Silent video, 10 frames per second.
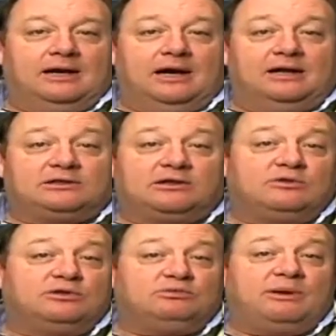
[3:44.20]
And as
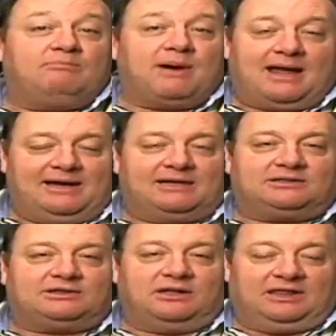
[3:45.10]
long as we
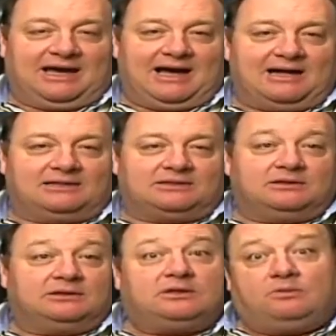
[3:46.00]
manage that,
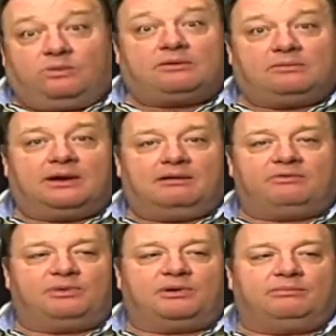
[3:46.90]
you won't have a
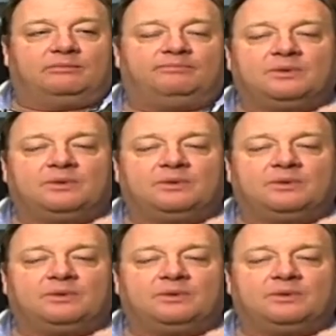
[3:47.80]
problem.